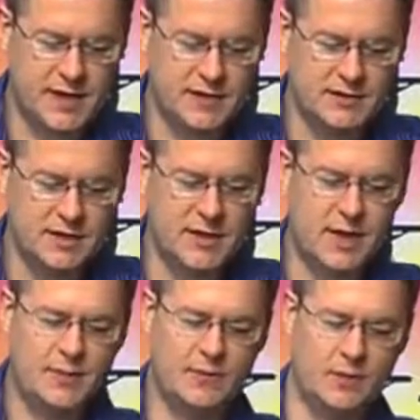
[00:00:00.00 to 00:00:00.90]
that is the
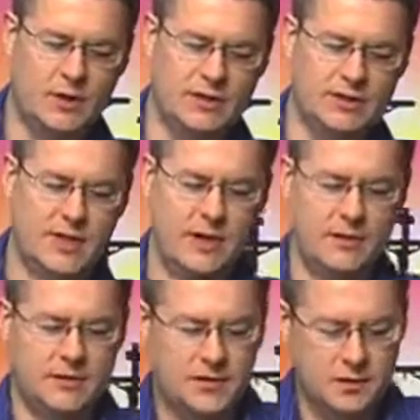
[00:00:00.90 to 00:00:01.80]
day before the
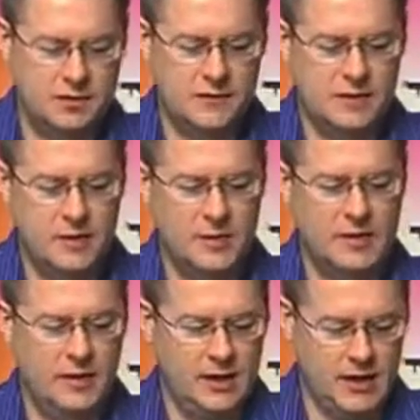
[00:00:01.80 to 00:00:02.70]
Sabbath, Joseph of
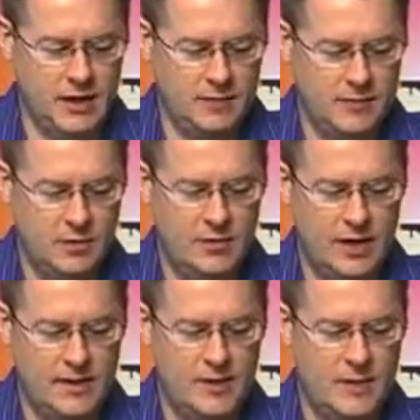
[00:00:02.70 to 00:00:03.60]
Arimathea came, a
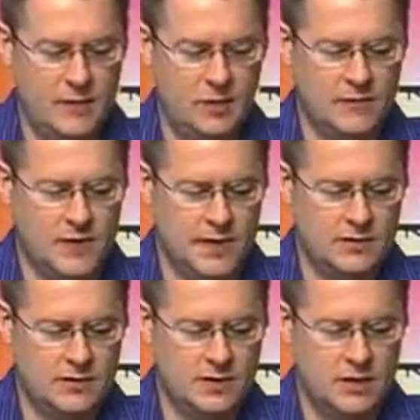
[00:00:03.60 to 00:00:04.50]
prominent member of the
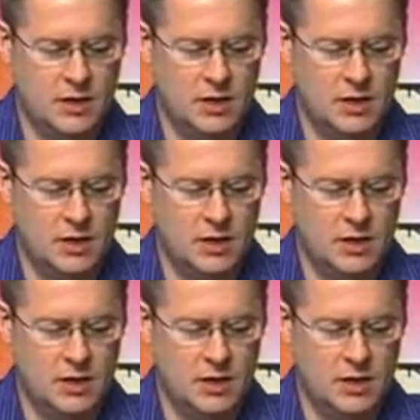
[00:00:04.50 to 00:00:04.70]
council,